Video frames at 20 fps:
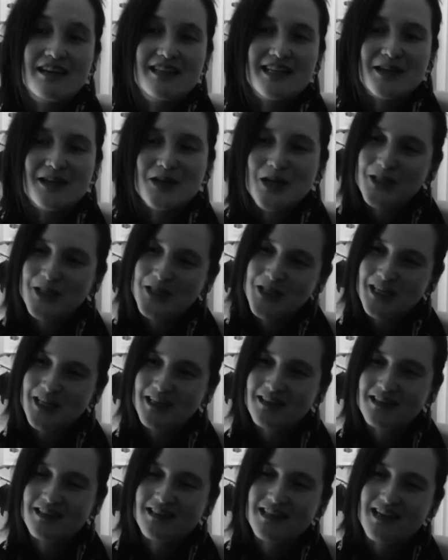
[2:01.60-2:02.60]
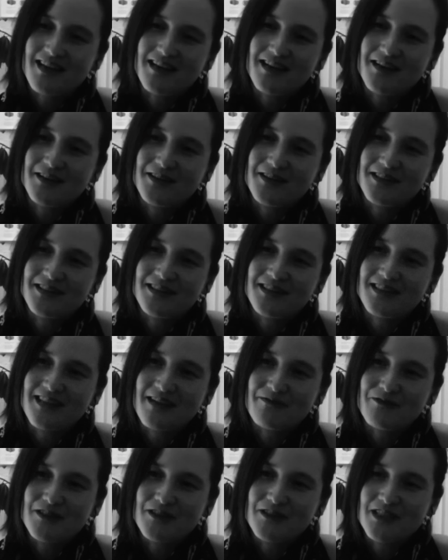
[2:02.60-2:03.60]
and technology here in
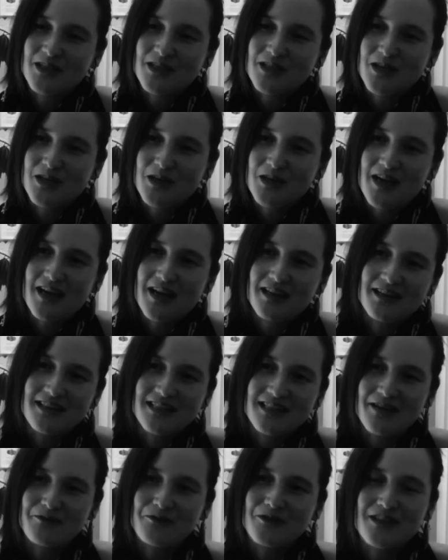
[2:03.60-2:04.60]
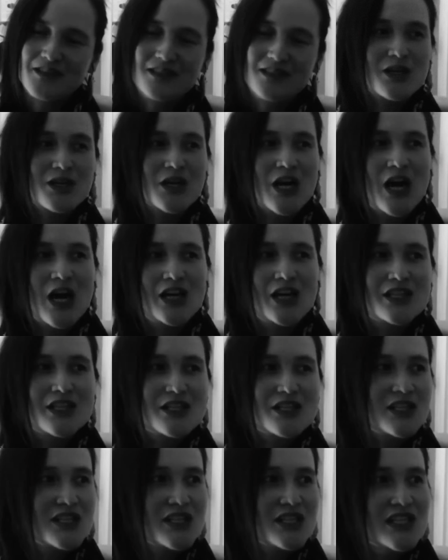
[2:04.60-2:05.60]
San Francisco at the San Francisco Art
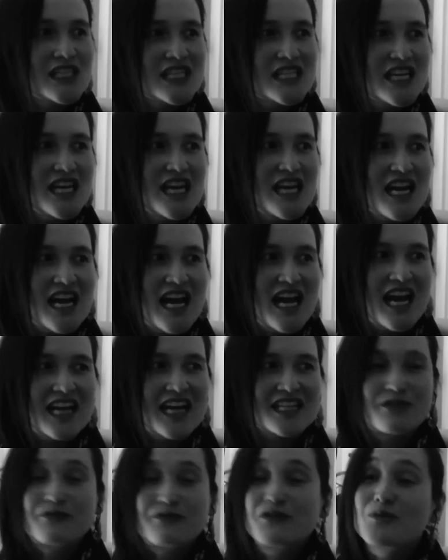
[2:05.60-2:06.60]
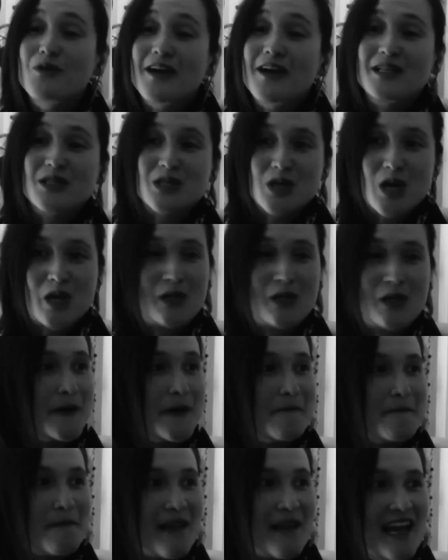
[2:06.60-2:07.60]
Institute as a Fulbright
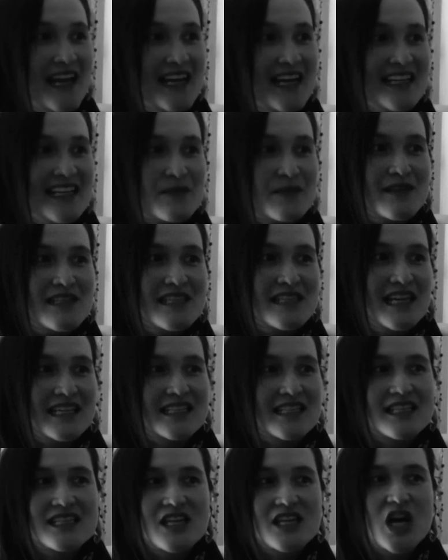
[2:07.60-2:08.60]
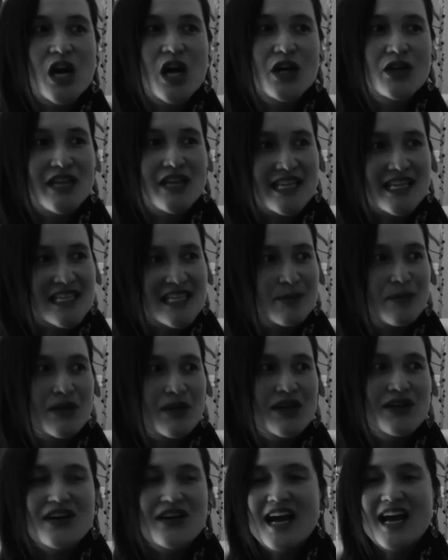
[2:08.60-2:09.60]
scholar. And he's been selected to Autodesk's
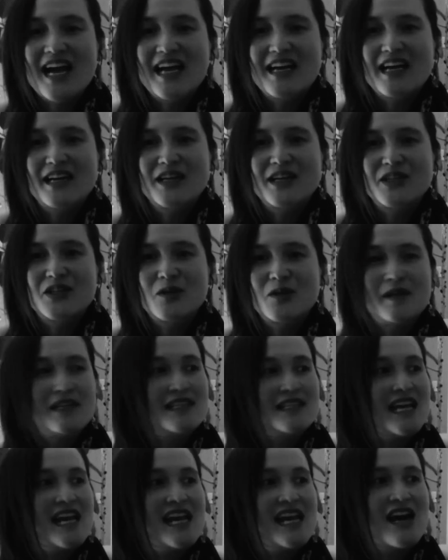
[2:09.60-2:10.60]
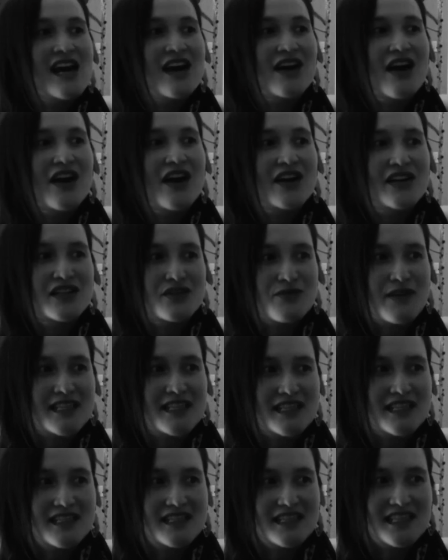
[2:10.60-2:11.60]
Pier 9 and Adobe's AR artist
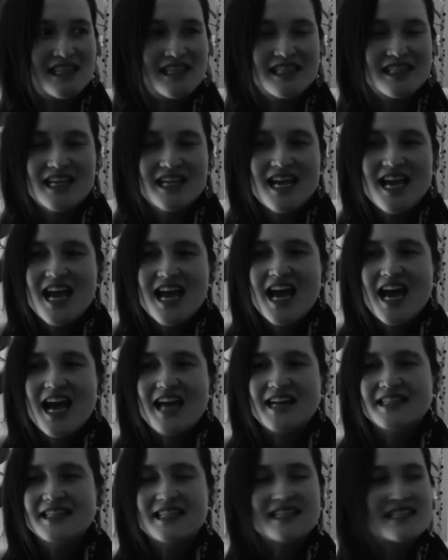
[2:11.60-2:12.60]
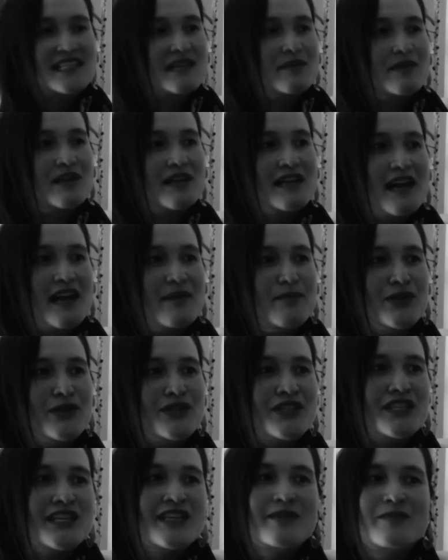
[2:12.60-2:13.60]
residencies. And he's exhibited at
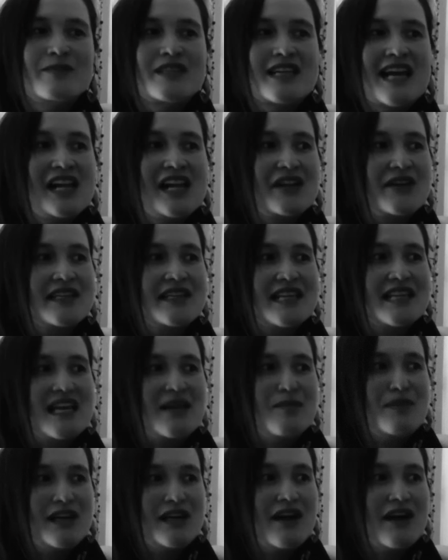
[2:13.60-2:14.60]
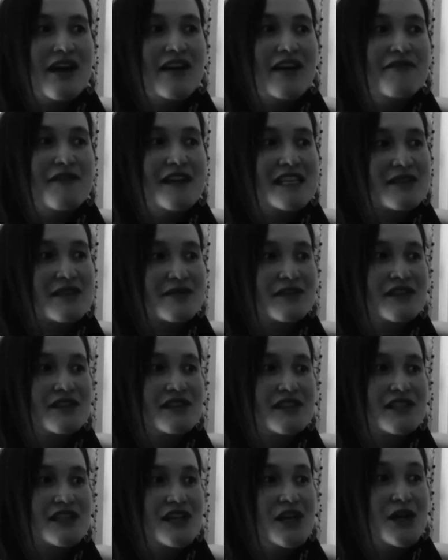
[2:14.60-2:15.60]
museums, galleries, and media art
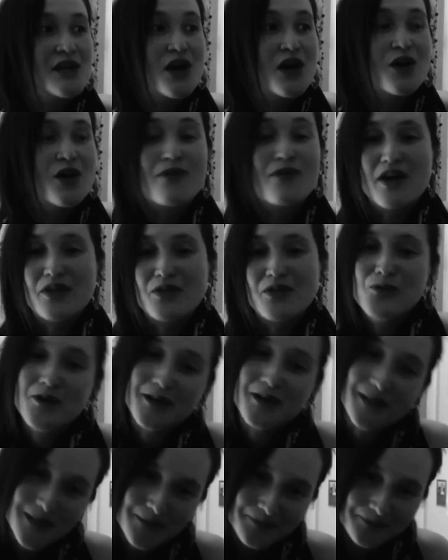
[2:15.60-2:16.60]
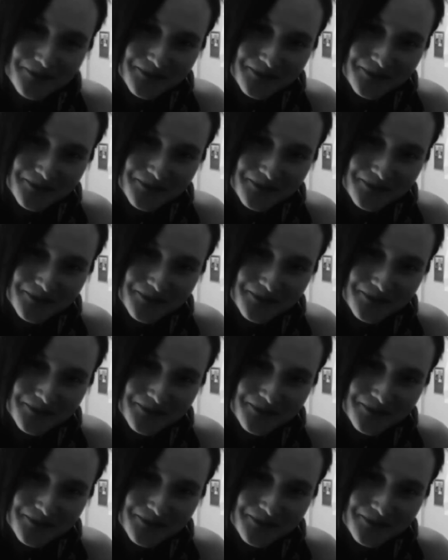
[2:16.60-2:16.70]
festivals around the world.